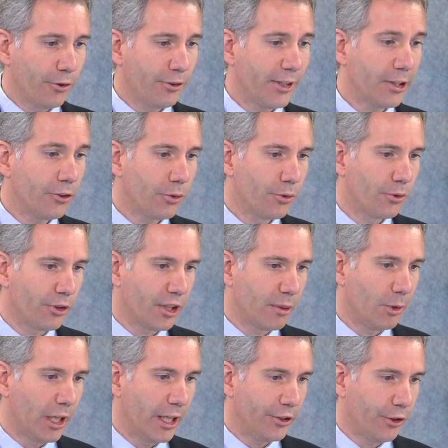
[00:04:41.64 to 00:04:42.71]
thanks to the
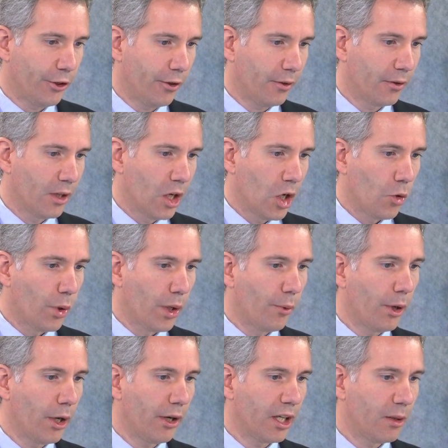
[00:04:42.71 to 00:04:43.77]
simulator, we
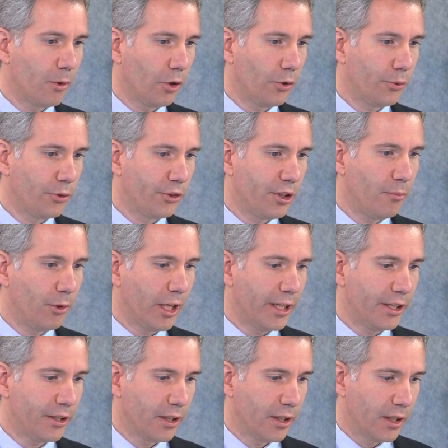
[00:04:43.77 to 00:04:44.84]
were able to
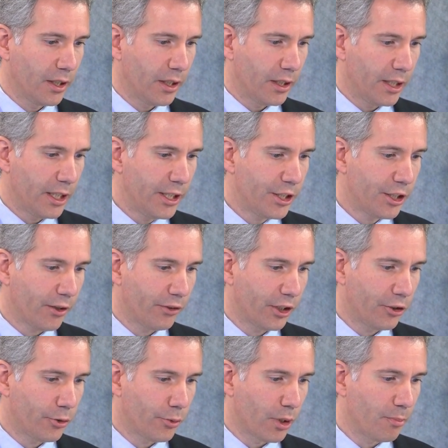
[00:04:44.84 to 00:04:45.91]
simulate each of
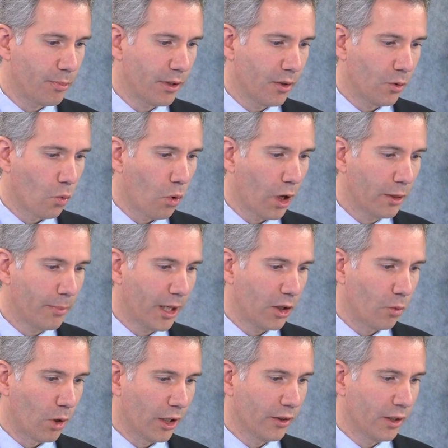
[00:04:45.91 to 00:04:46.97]
these trips one by
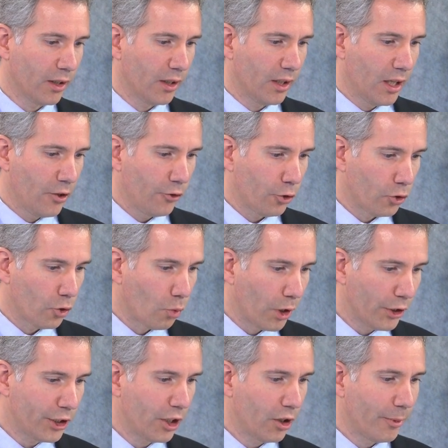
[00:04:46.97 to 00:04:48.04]
one, so the
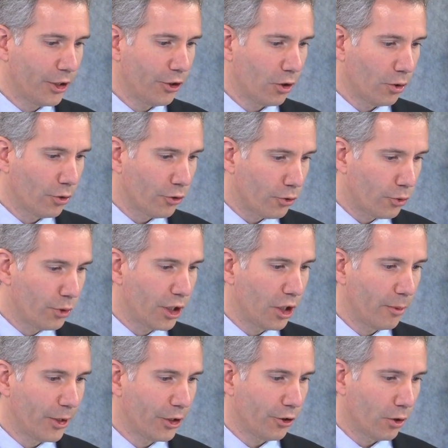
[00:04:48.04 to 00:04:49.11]
1 kilometer long, the 2
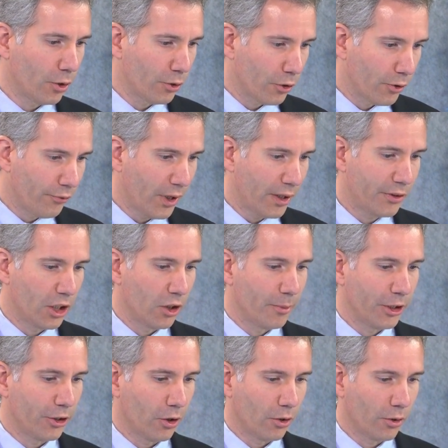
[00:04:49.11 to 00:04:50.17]
kilometer long, the 5
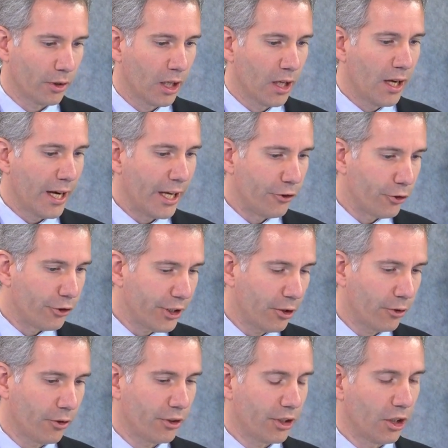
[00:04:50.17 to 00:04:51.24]
kilometer long, and the
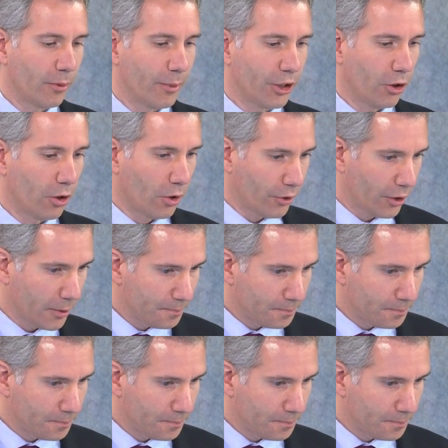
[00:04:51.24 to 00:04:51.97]
1,000 kilometer long.